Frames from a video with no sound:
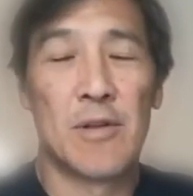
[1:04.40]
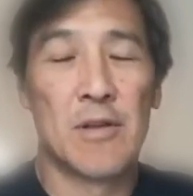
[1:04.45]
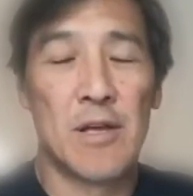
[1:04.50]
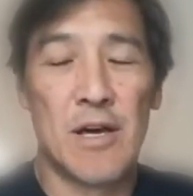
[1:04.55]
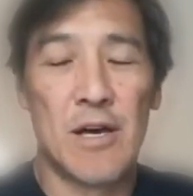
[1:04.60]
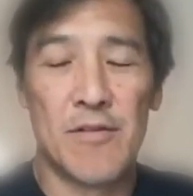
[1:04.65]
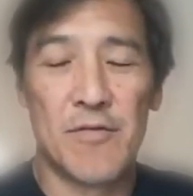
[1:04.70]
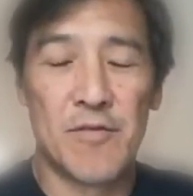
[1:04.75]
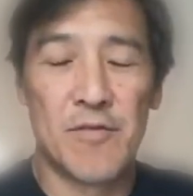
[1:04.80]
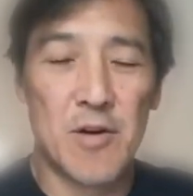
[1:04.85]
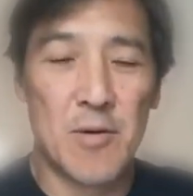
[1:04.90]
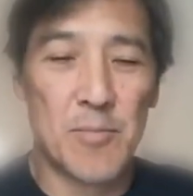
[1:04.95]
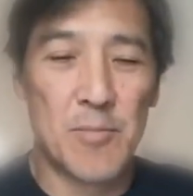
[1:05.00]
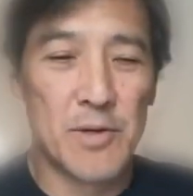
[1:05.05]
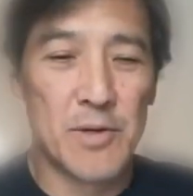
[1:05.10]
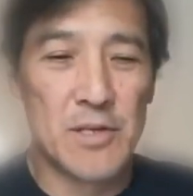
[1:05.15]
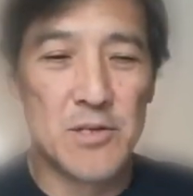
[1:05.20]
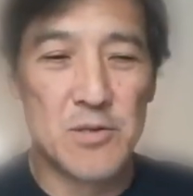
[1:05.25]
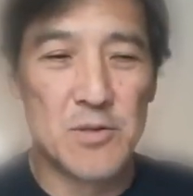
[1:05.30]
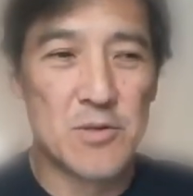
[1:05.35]
lot of
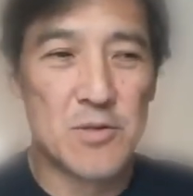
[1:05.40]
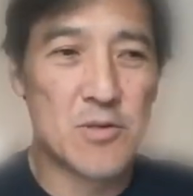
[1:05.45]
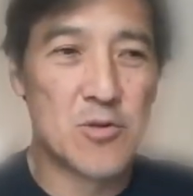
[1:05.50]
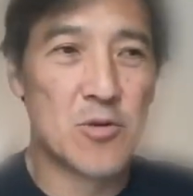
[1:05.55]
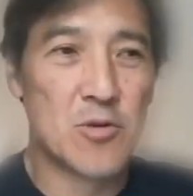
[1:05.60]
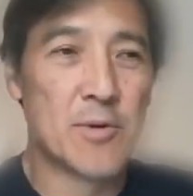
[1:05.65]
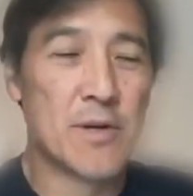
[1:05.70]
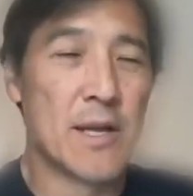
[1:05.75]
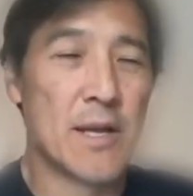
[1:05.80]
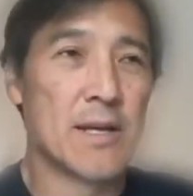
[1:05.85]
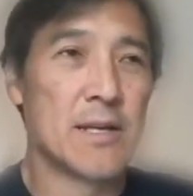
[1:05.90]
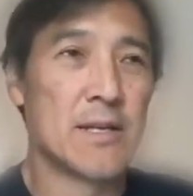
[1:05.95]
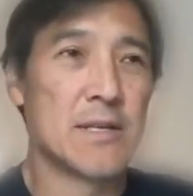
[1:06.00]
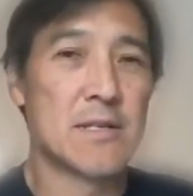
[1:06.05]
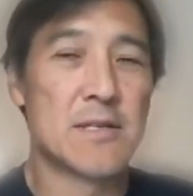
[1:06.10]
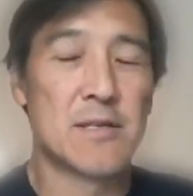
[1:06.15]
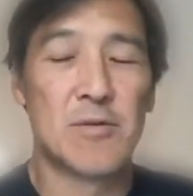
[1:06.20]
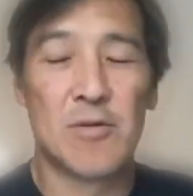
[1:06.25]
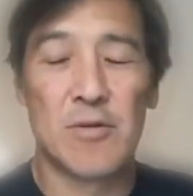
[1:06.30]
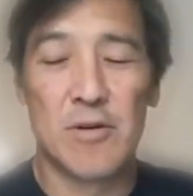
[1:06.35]
companies use
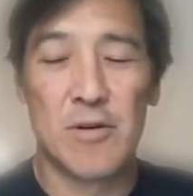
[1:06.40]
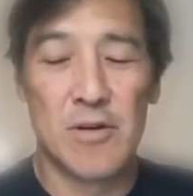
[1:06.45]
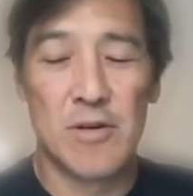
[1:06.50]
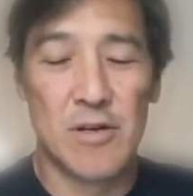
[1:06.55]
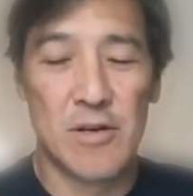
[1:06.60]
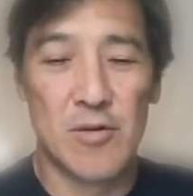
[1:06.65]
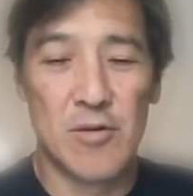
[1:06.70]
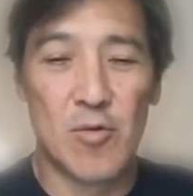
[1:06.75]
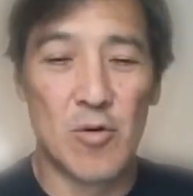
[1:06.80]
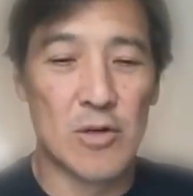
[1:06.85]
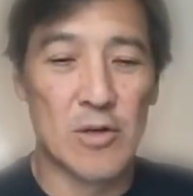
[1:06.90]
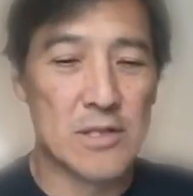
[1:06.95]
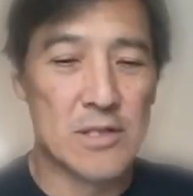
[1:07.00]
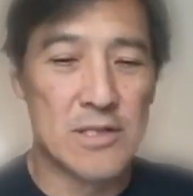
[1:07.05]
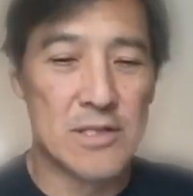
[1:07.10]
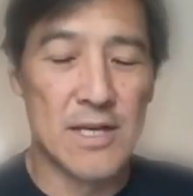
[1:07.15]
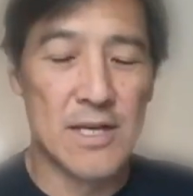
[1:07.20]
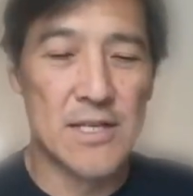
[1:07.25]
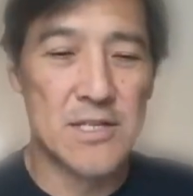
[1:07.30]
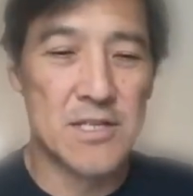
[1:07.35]
Kubernetes and
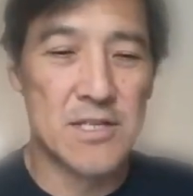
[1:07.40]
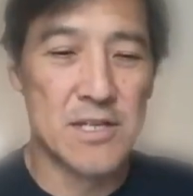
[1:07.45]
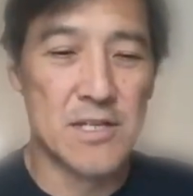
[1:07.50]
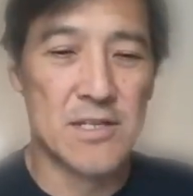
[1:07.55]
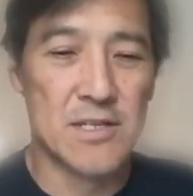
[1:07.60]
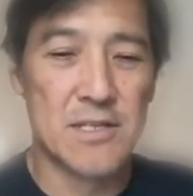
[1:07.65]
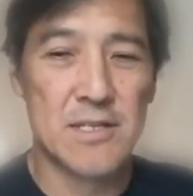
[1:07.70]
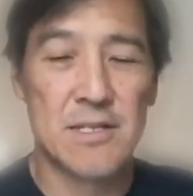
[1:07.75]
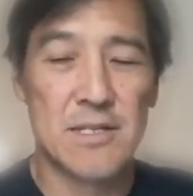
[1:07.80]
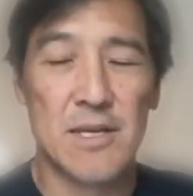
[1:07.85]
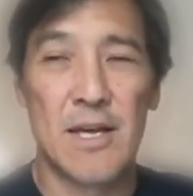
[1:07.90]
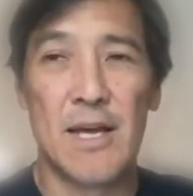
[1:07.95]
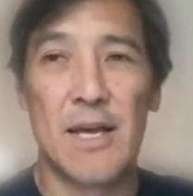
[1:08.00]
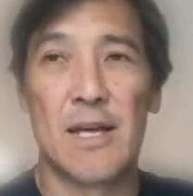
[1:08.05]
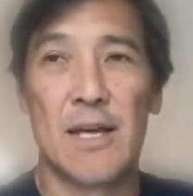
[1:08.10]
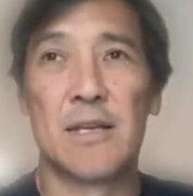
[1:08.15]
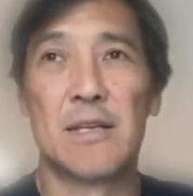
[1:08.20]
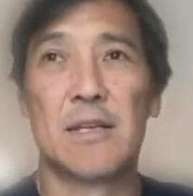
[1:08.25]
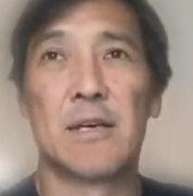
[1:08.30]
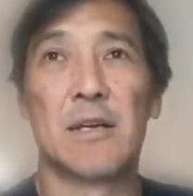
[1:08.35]
organizations,
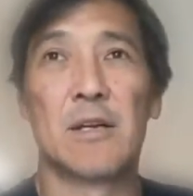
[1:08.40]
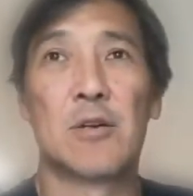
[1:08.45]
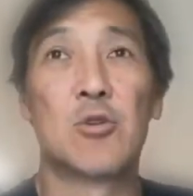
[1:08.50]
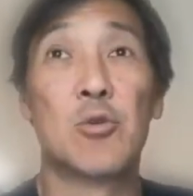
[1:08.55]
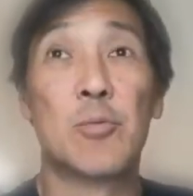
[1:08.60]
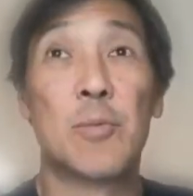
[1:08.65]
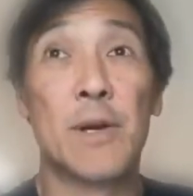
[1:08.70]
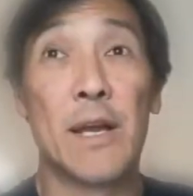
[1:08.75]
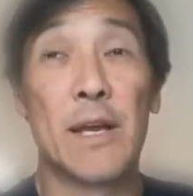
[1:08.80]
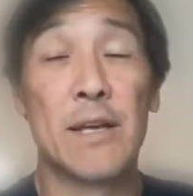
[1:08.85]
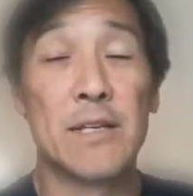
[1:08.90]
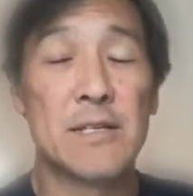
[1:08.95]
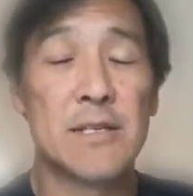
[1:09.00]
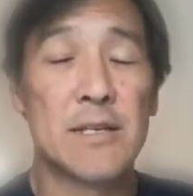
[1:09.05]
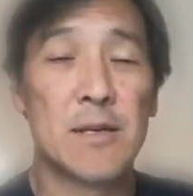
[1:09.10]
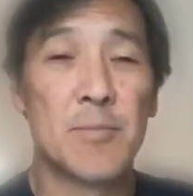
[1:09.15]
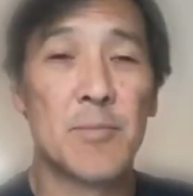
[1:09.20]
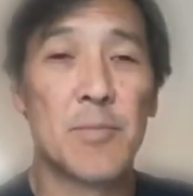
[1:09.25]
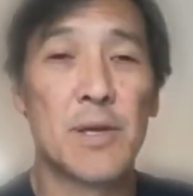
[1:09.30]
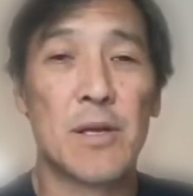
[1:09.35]
and Kubernetes
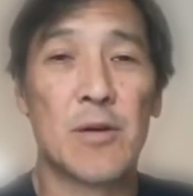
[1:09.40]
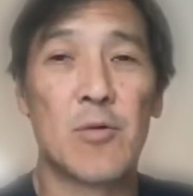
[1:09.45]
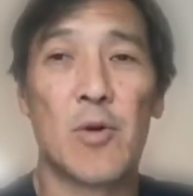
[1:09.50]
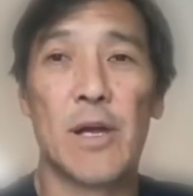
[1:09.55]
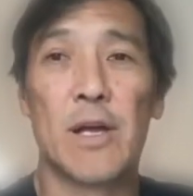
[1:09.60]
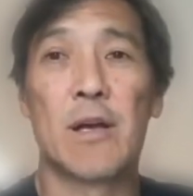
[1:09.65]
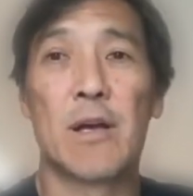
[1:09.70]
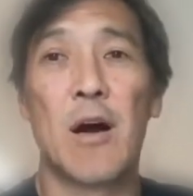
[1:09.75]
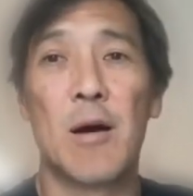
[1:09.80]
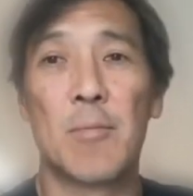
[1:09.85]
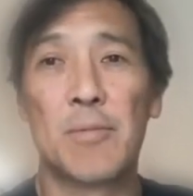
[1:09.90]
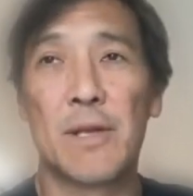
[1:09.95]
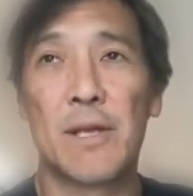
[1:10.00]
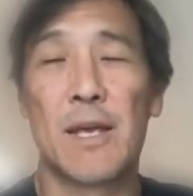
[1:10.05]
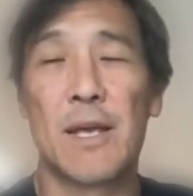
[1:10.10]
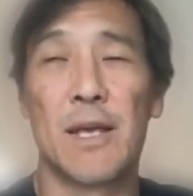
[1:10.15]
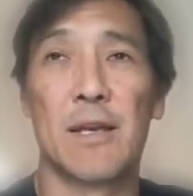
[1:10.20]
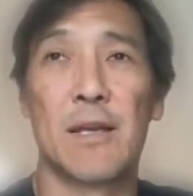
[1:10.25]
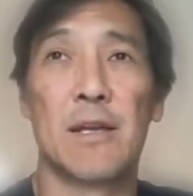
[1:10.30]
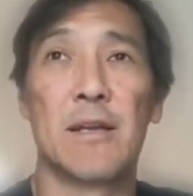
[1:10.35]
can be quite
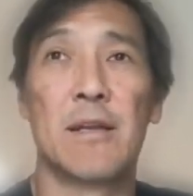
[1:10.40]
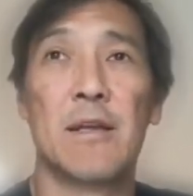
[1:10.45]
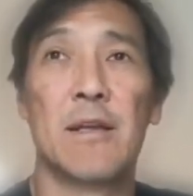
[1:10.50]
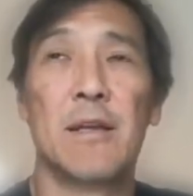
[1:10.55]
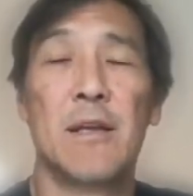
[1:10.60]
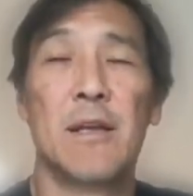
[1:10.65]
complicated.